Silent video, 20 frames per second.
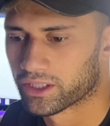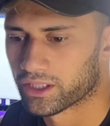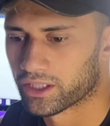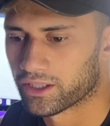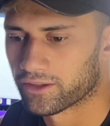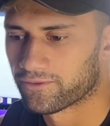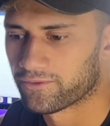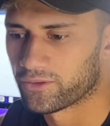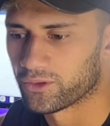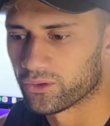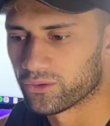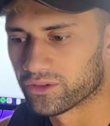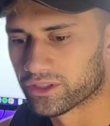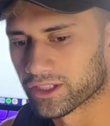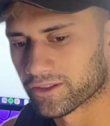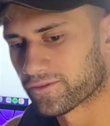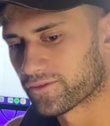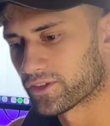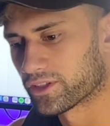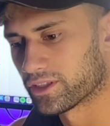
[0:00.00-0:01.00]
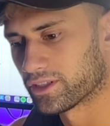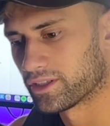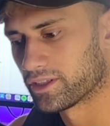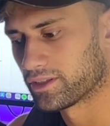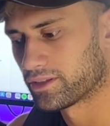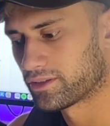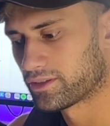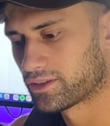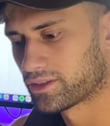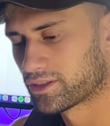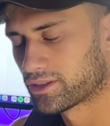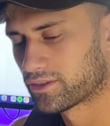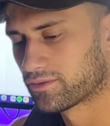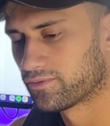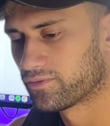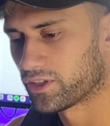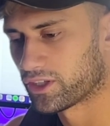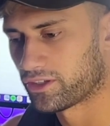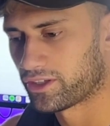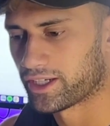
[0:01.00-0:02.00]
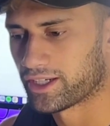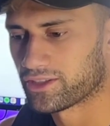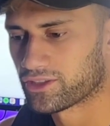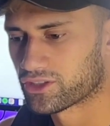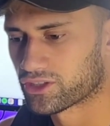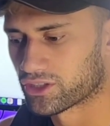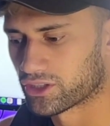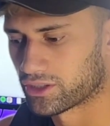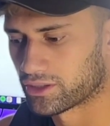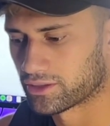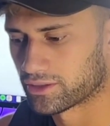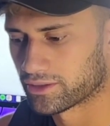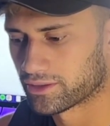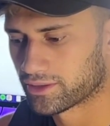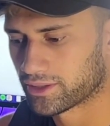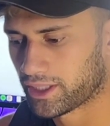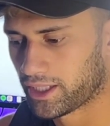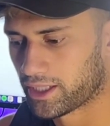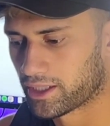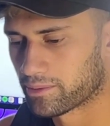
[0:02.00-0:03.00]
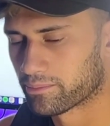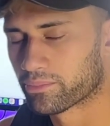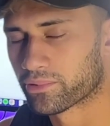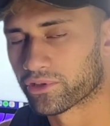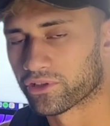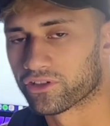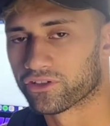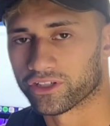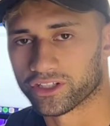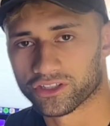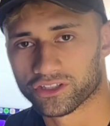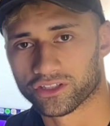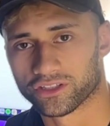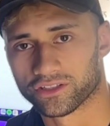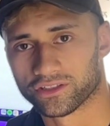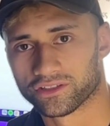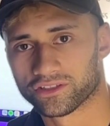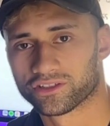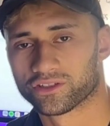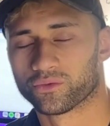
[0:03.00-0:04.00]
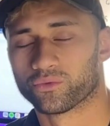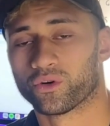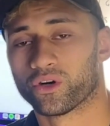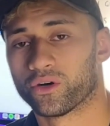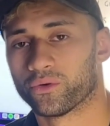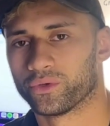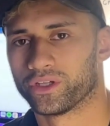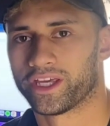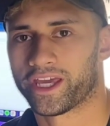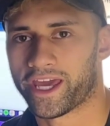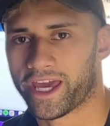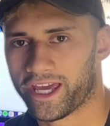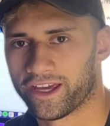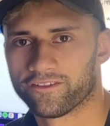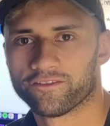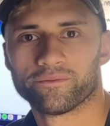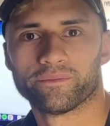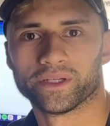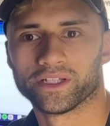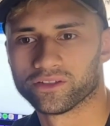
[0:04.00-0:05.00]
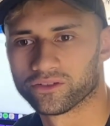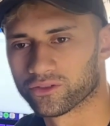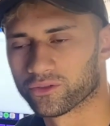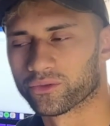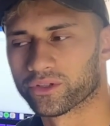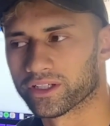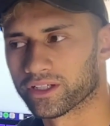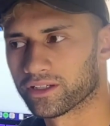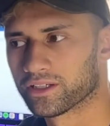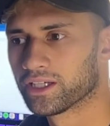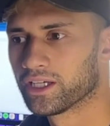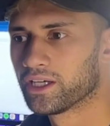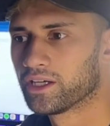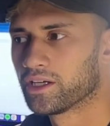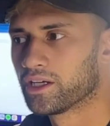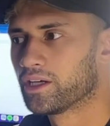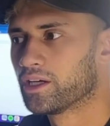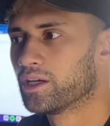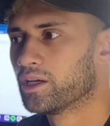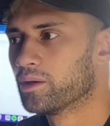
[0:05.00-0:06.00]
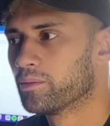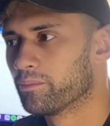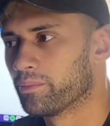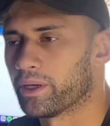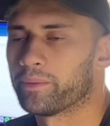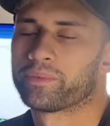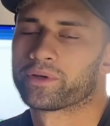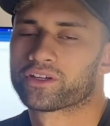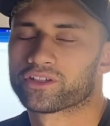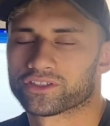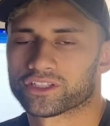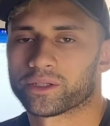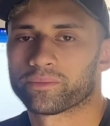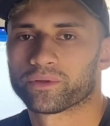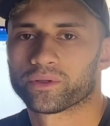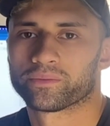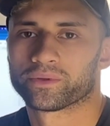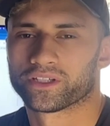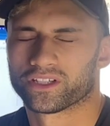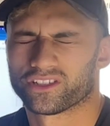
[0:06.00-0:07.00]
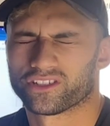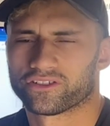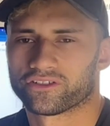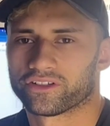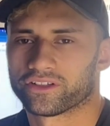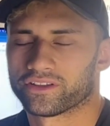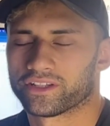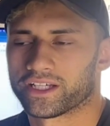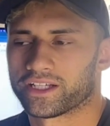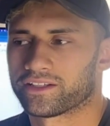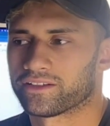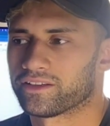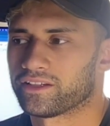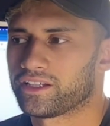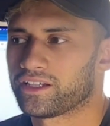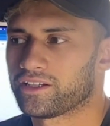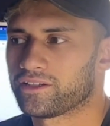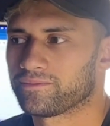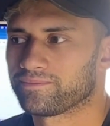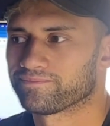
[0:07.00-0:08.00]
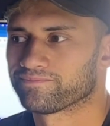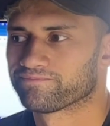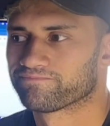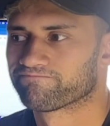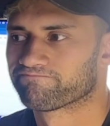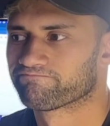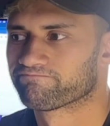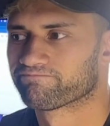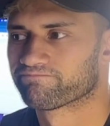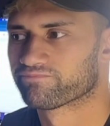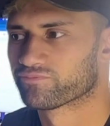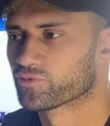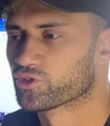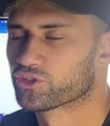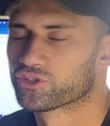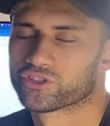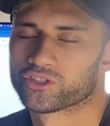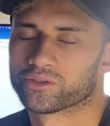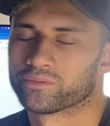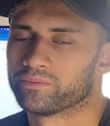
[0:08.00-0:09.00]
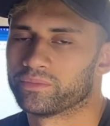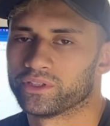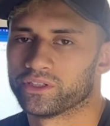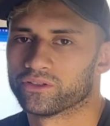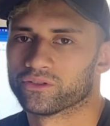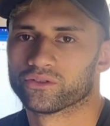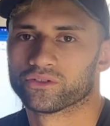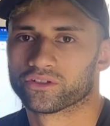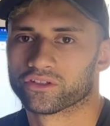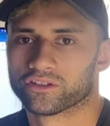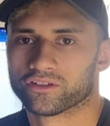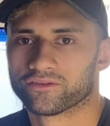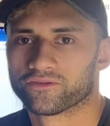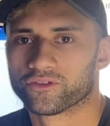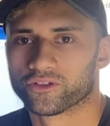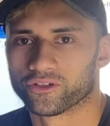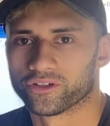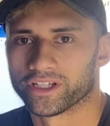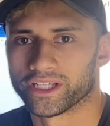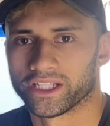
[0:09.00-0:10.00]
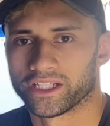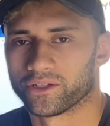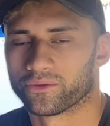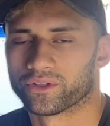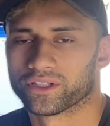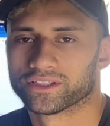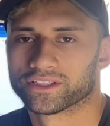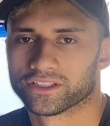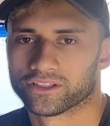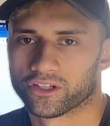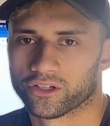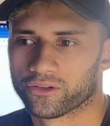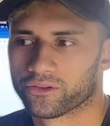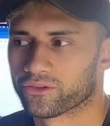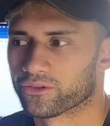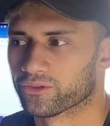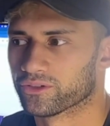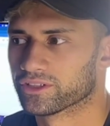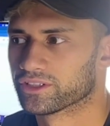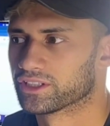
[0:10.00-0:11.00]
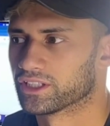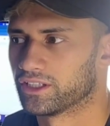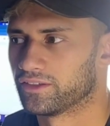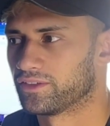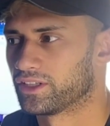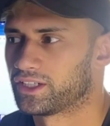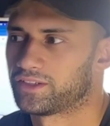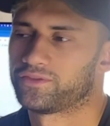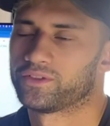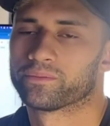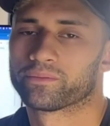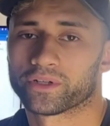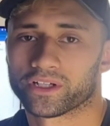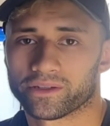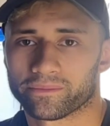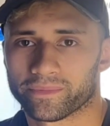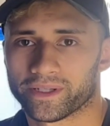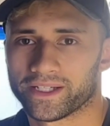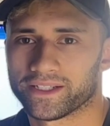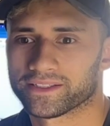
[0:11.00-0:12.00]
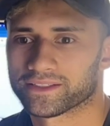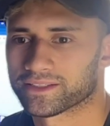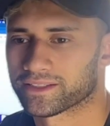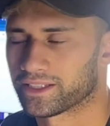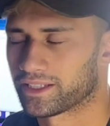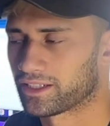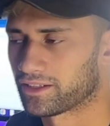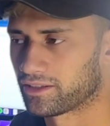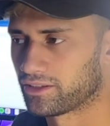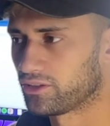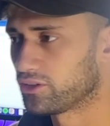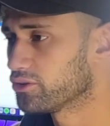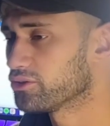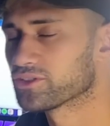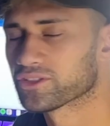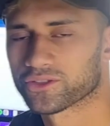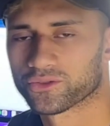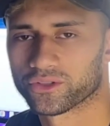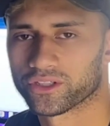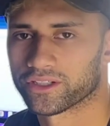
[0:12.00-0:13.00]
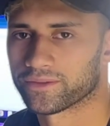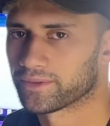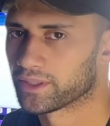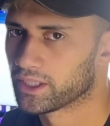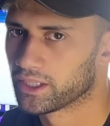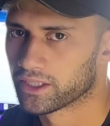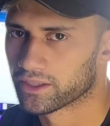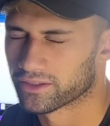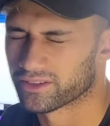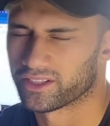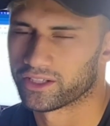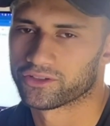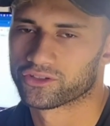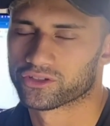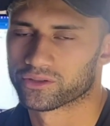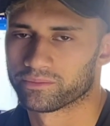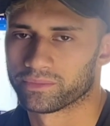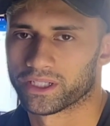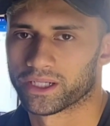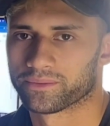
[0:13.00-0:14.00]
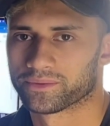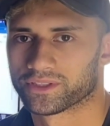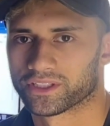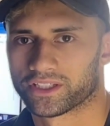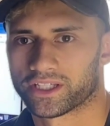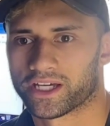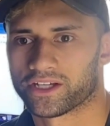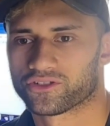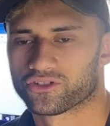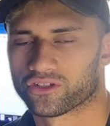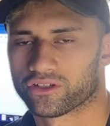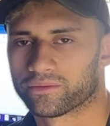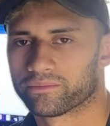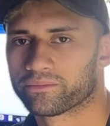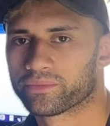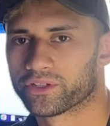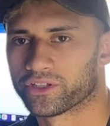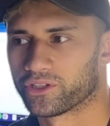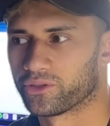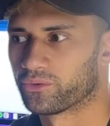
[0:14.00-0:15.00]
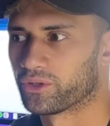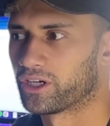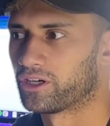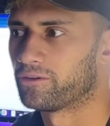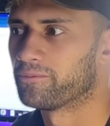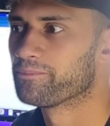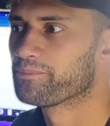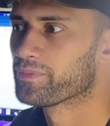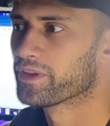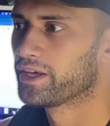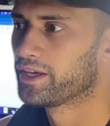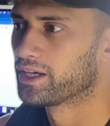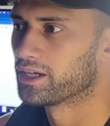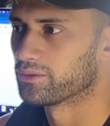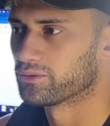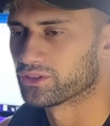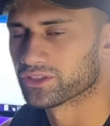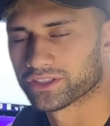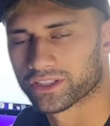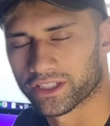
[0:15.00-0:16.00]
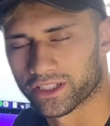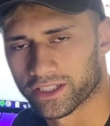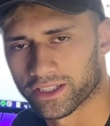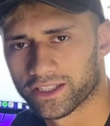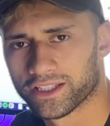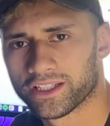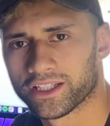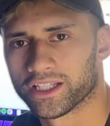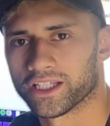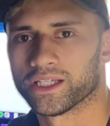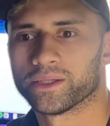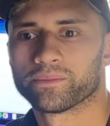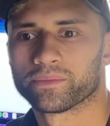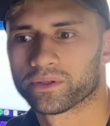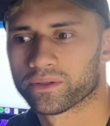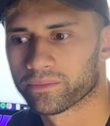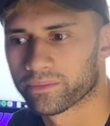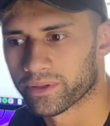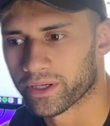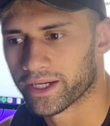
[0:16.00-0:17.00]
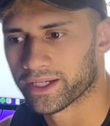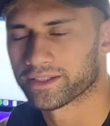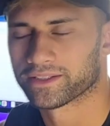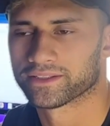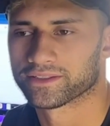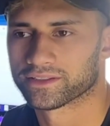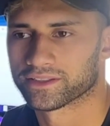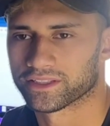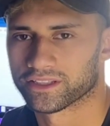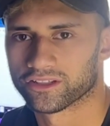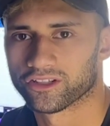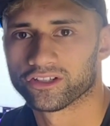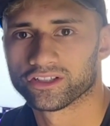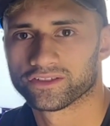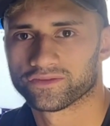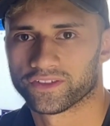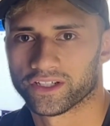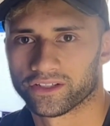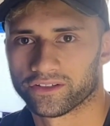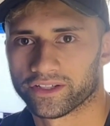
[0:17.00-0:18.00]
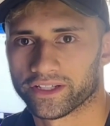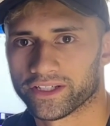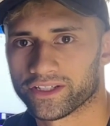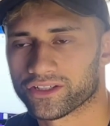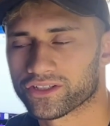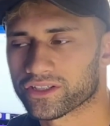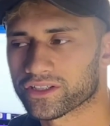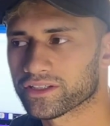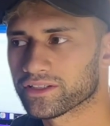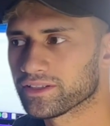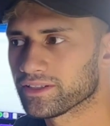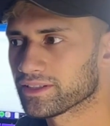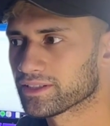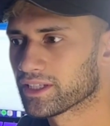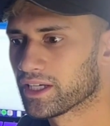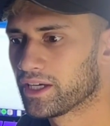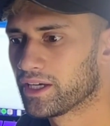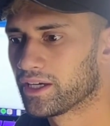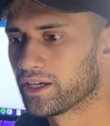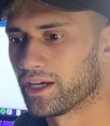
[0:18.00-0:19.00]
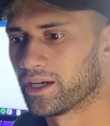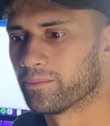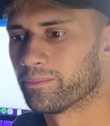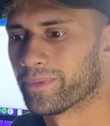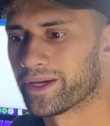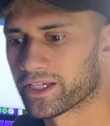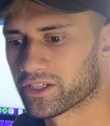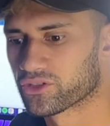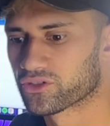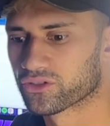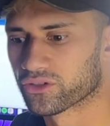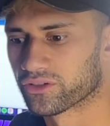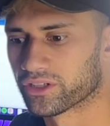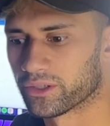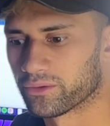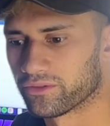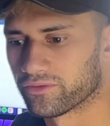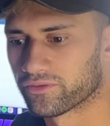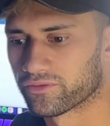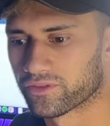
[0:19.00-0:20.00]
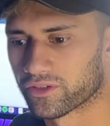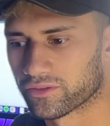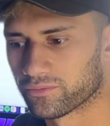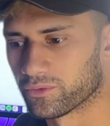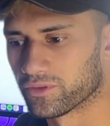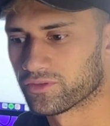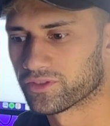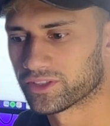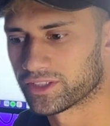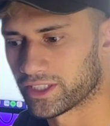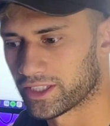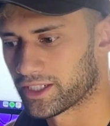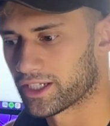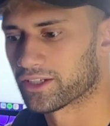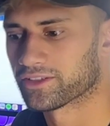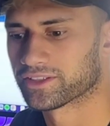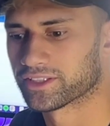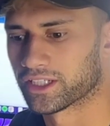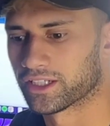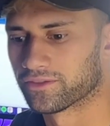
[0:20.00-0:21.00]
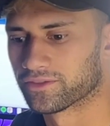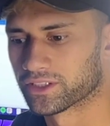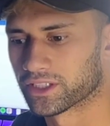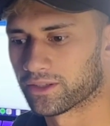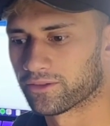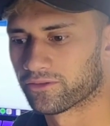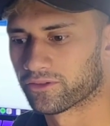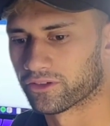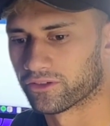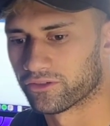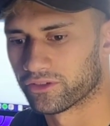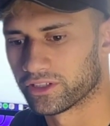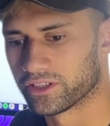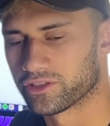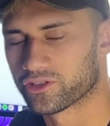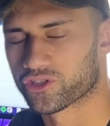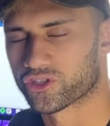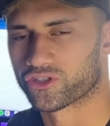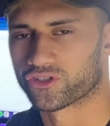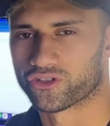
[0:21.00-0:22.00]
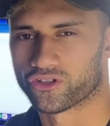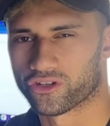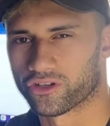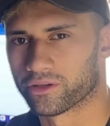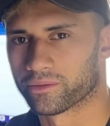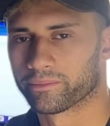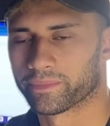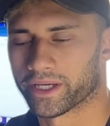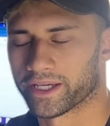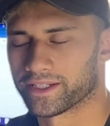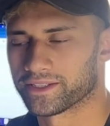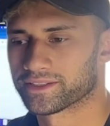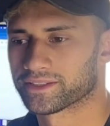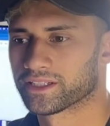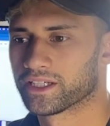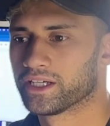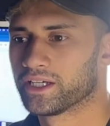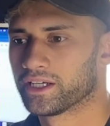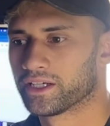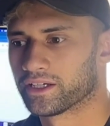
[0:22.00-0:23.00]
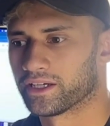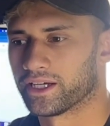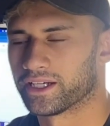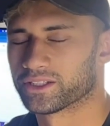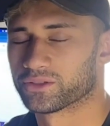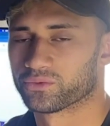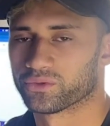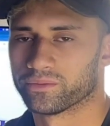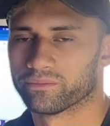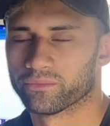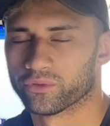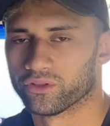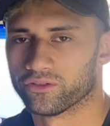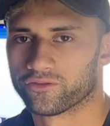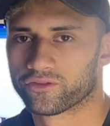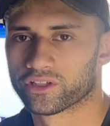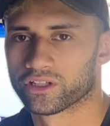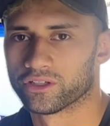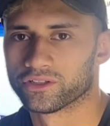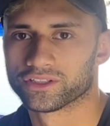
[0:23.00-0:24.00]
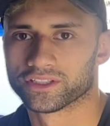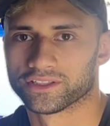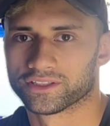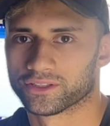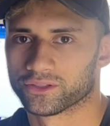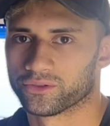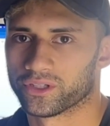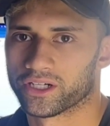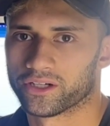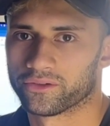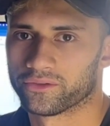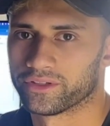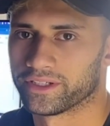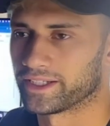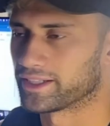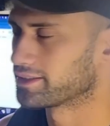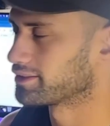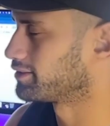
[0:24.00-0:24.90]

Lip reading: a few different variations and progressions to what we have been doing. But because I put beginner in there, should be all good for anyone to go through it. So even if you bring mates that are new to it, they should be able to catch on pretty well. We're just going to keep practicing those foundations and making sure that we've set ourselves up for a really strong base as we move closer to our next